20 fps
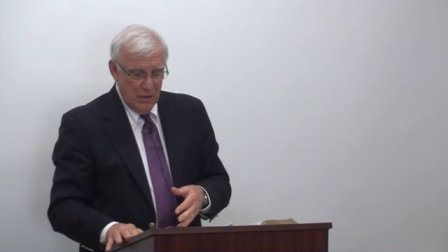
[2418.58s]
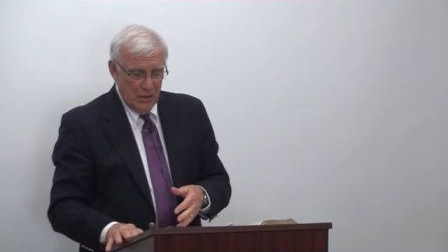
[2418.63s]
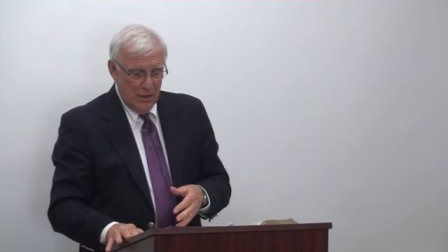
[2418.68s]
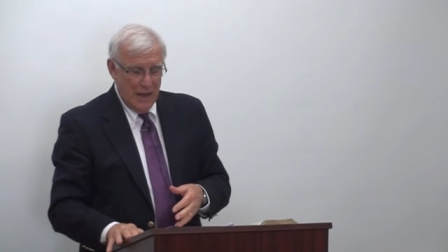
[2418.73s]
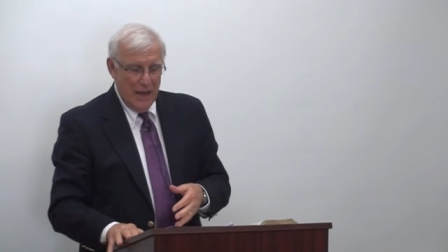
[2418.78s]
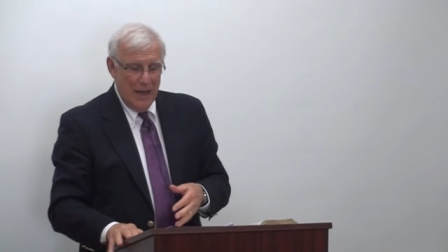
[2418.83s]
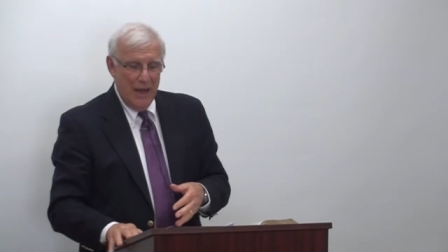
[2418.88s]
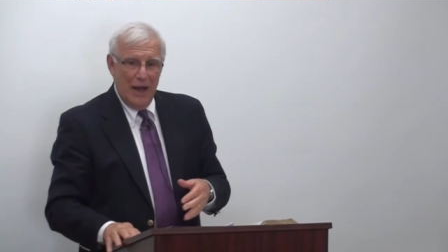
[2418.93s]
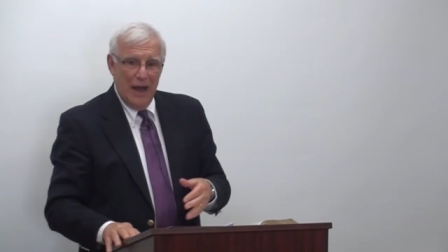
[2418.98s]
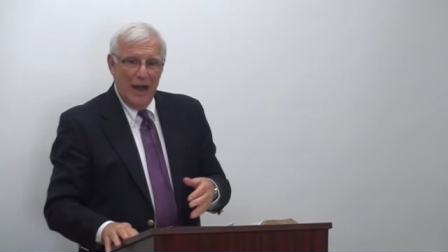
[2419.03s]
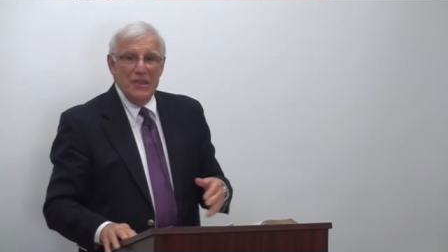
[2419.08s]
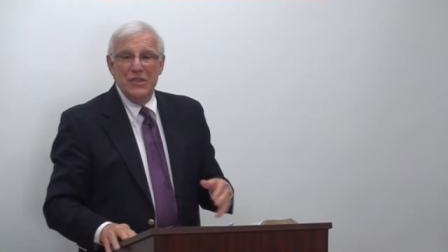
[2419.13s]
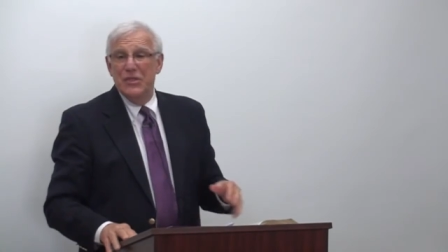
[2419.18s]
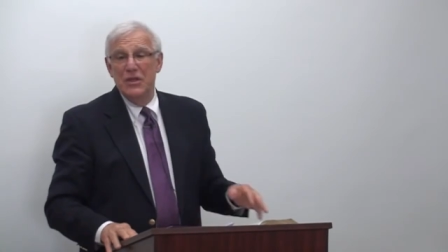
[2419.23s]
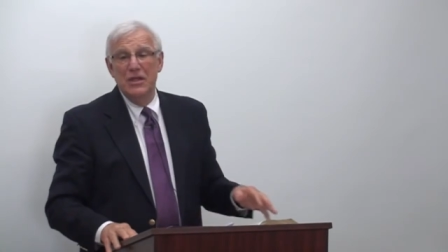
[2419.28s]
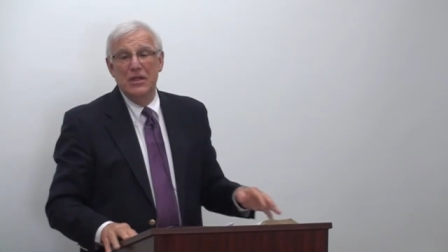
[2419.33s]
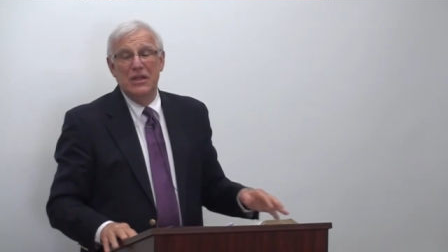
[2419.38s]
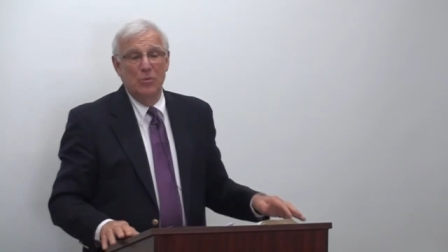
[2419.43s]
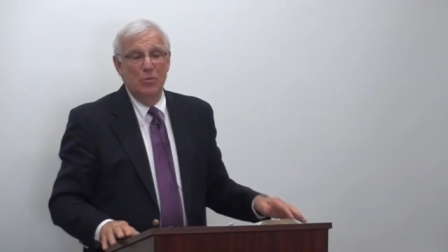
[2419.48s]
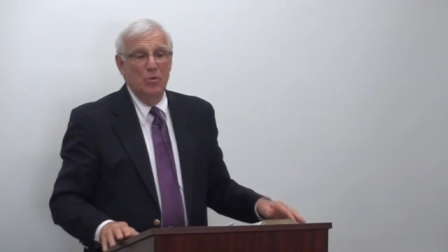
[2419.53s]
uh, I
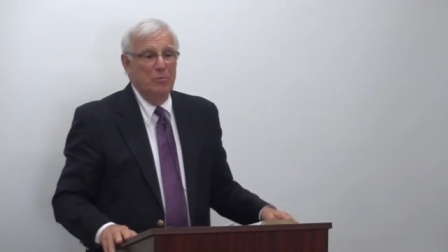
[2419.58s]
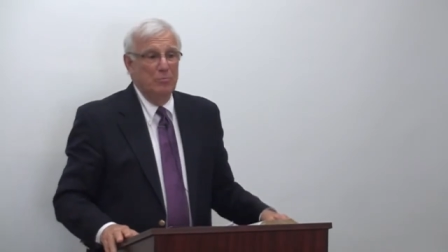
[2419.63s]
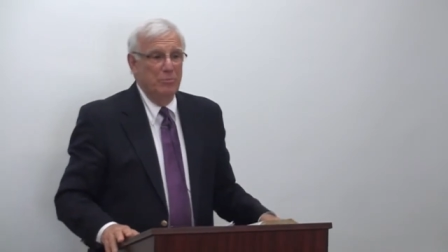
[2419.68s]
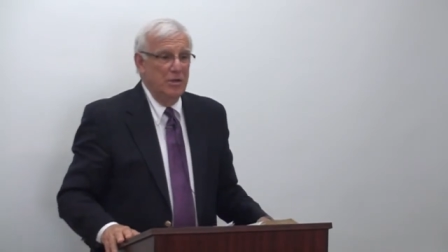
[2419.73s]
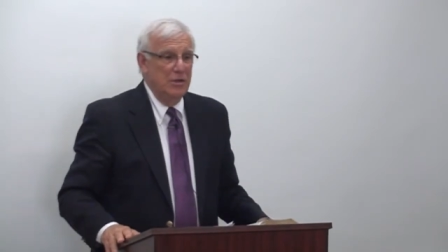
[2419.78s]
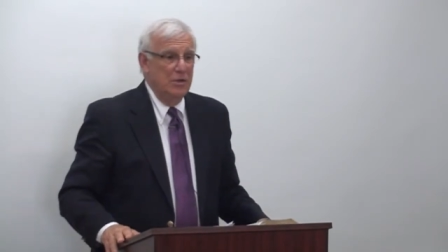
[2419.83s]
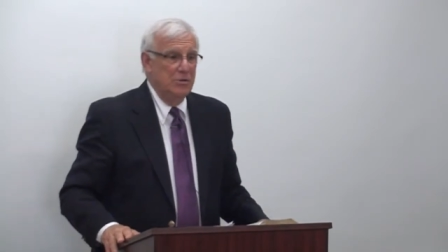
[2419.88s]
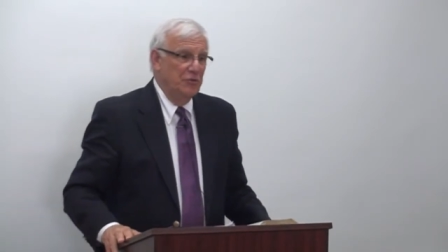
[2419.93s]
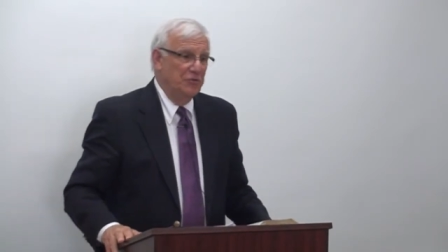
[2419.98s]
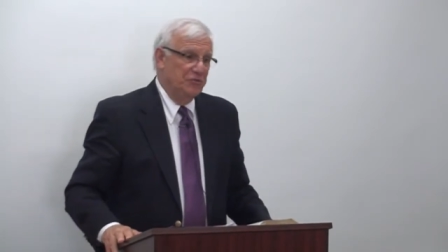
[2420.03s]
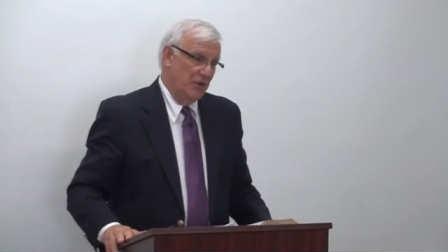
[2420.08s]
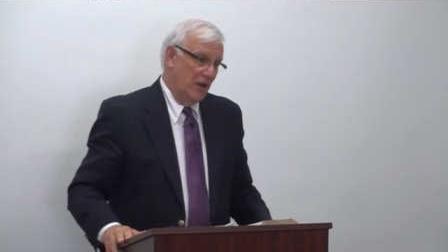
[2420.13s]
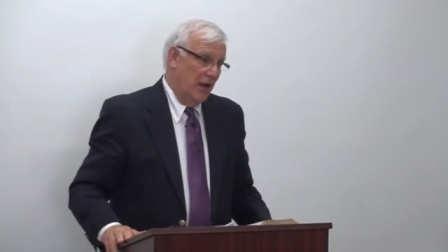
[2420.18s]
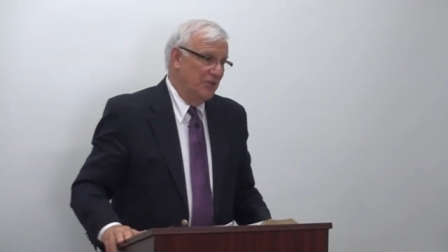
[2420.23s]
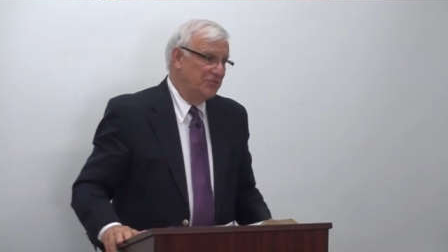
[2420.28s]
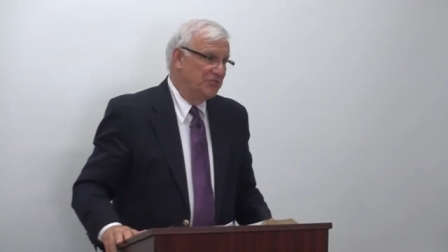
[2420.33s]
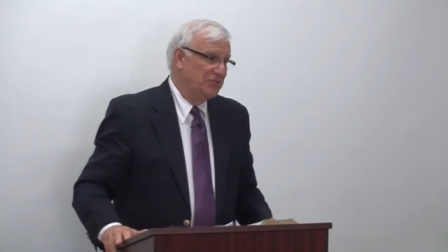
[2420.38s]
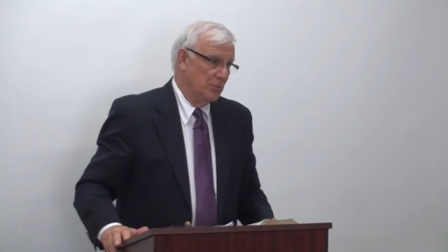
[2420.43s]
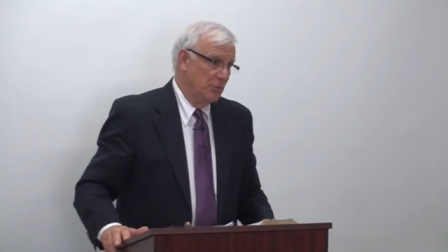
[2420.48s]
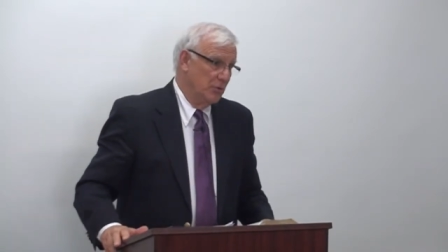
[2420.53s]
think it would be
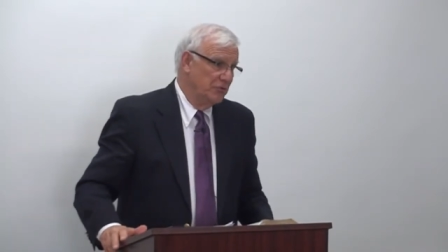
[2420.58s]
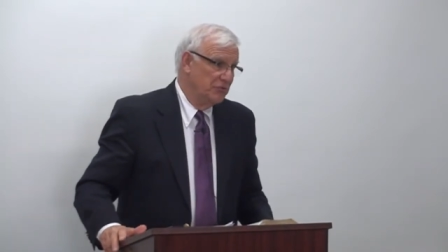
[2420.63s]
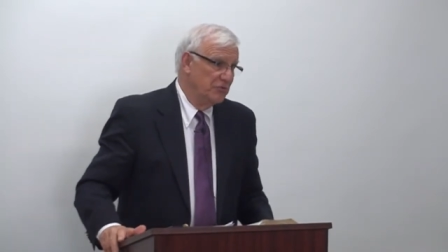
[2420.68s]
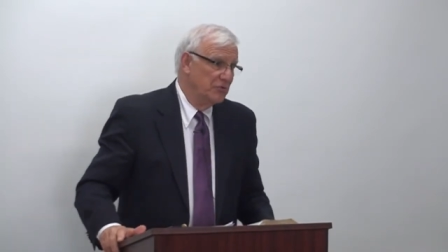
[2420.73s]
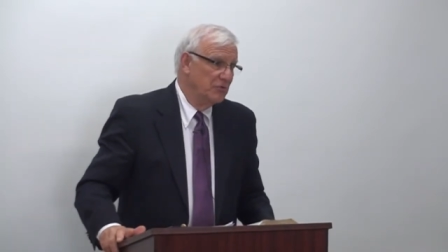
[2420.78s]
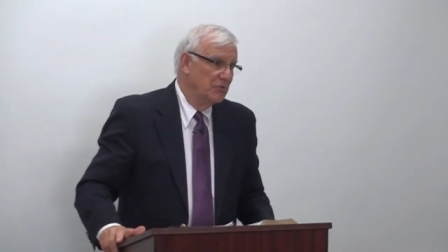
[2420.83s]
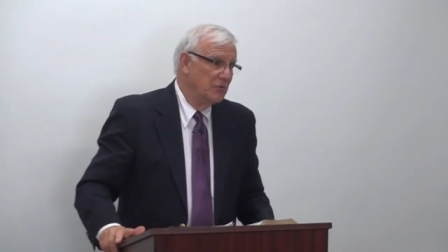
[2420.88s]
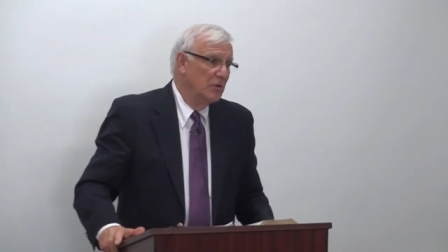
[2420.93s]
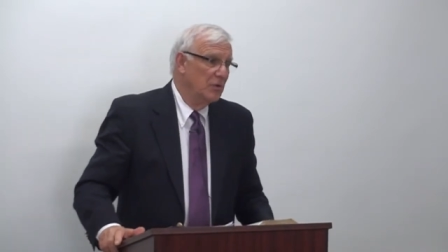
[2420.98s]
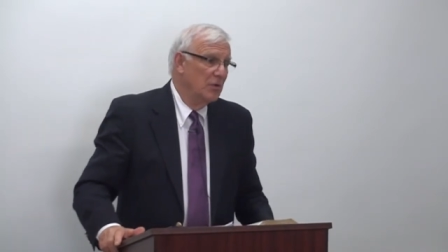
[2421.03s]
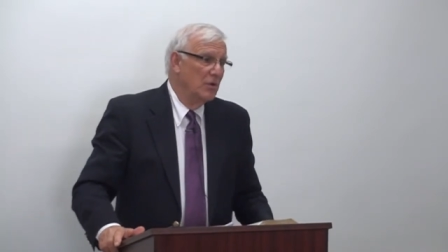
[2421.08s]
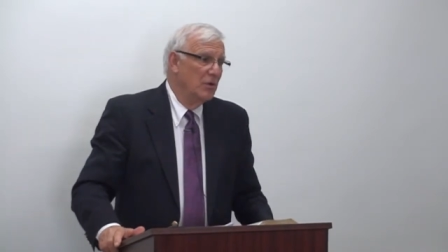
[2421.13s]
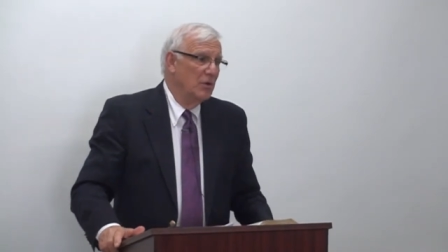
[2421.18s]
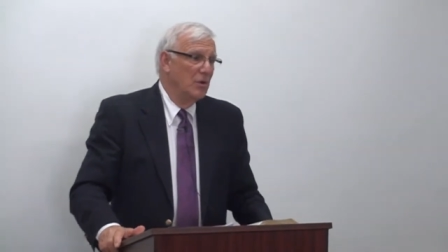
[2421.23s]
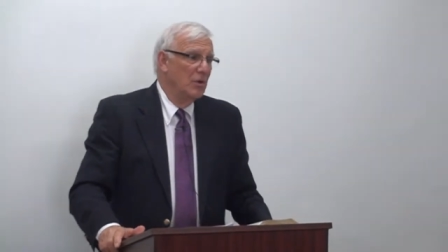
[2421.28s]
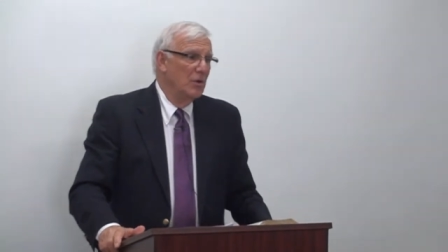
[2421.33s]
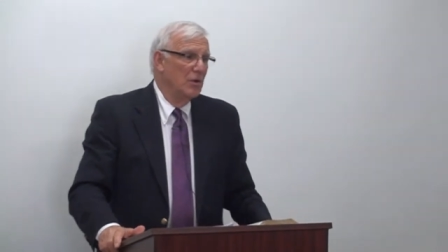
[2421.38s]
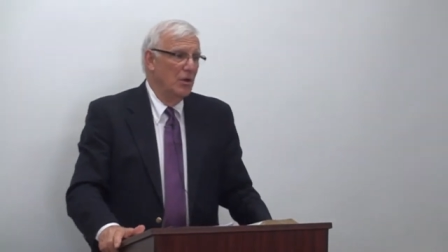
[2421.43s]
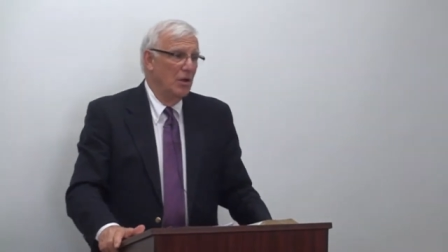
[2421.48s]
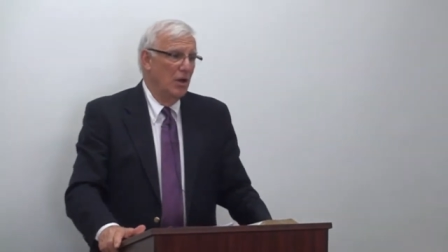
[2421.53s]
disastrous
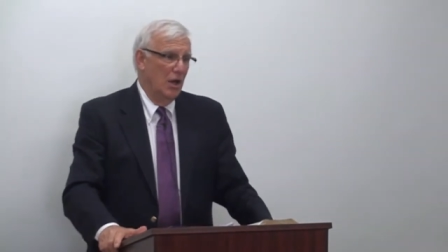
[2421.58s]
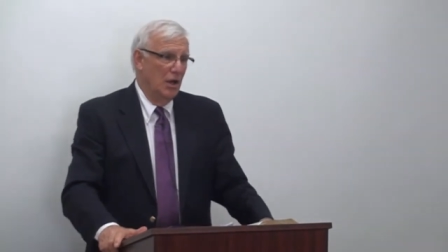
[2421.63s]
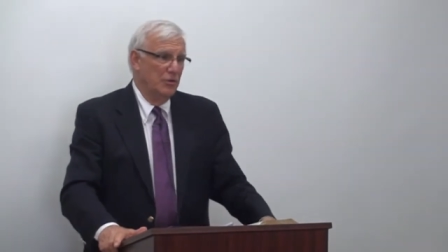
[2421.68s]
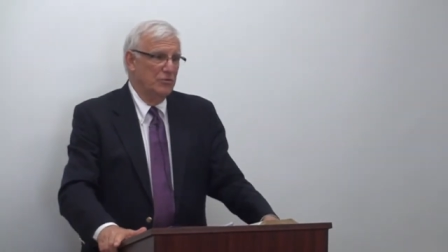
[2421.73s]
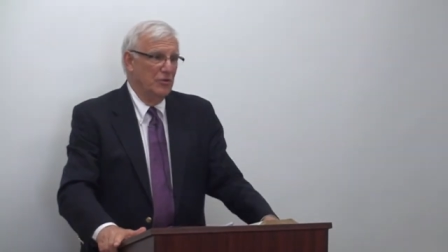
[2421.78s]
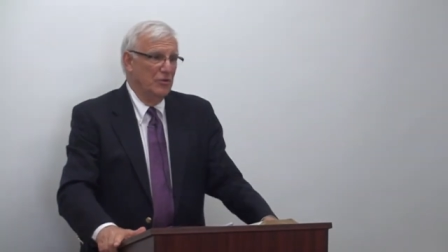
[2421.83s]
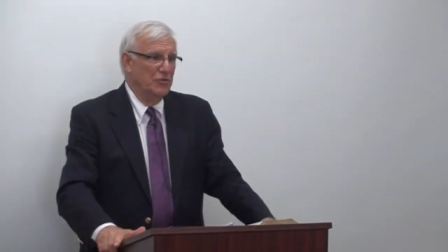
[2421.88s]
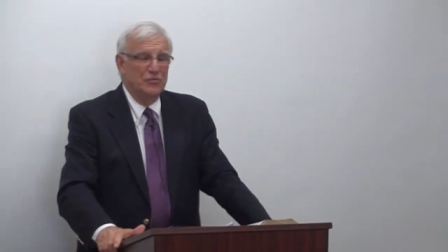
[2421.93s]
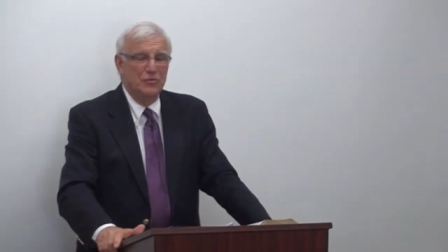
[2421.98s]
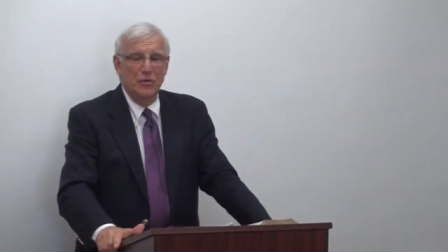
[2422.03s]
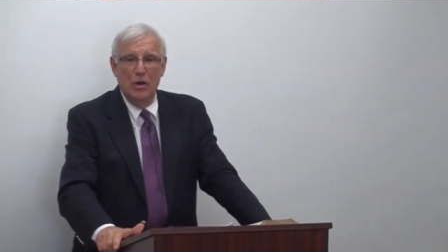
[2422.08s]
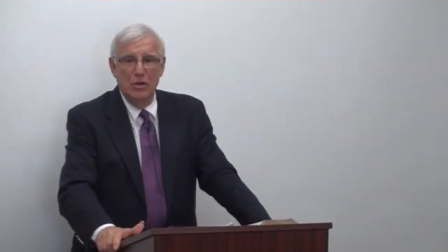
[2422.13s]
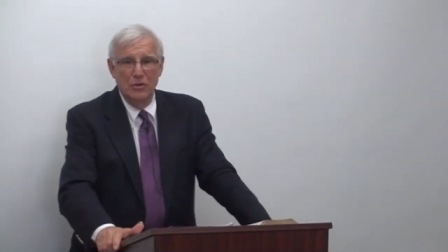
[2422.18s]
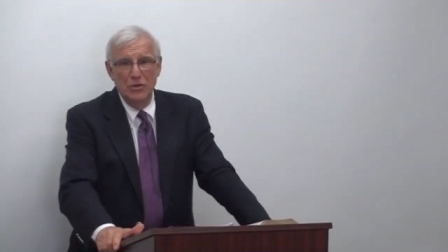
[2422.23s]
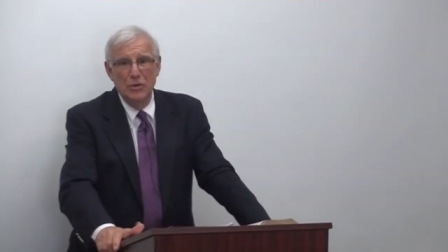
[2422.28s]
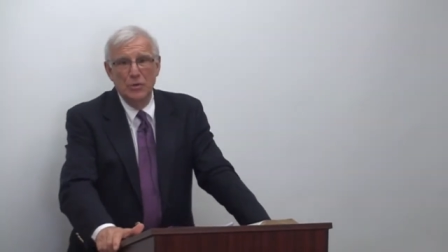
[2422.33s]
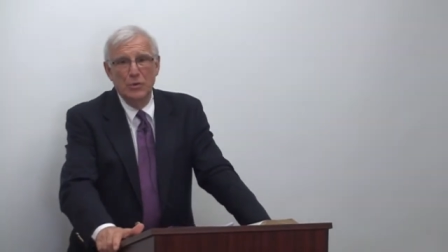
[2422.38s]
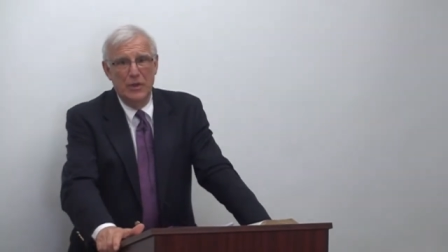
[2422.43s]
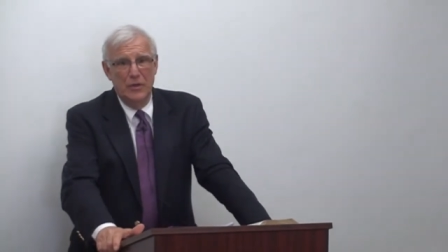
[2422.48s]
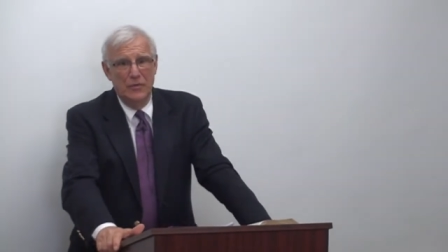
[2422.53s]
uh, to
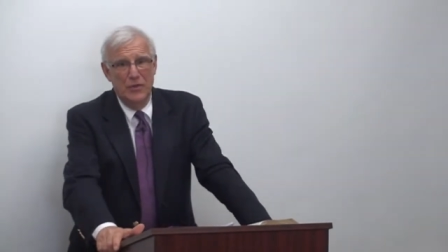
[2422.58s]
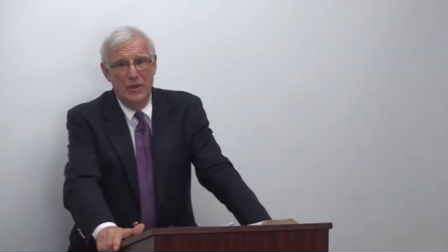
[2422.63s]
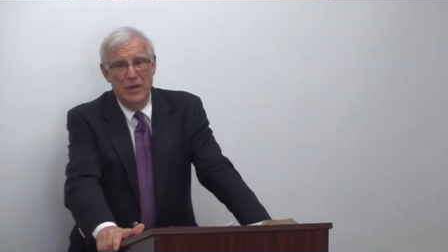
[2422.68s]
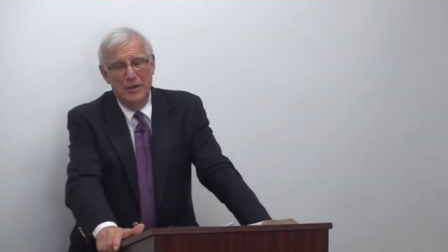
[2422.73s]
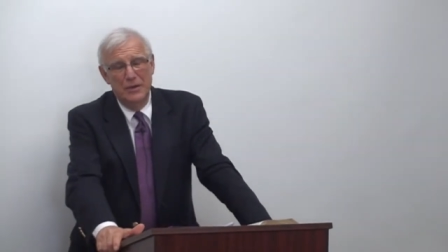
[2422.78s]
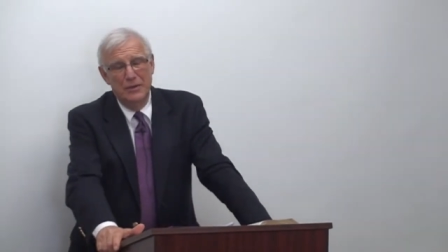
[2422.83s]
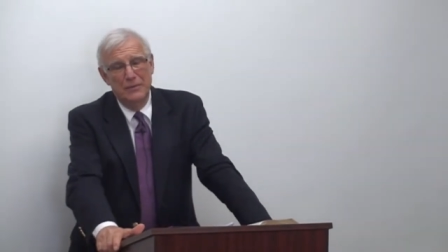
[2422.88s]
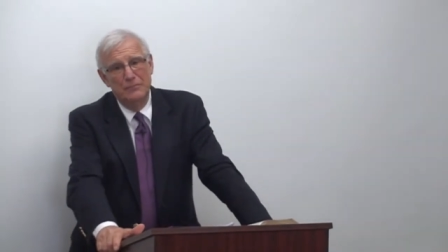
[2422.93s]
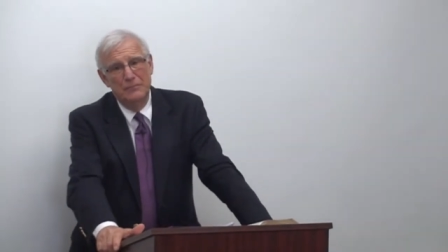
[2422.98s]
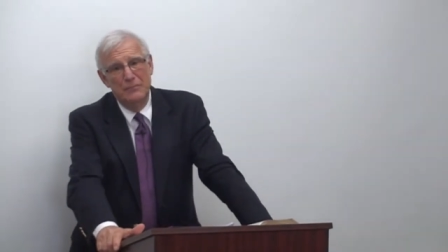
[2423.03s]
start doing that.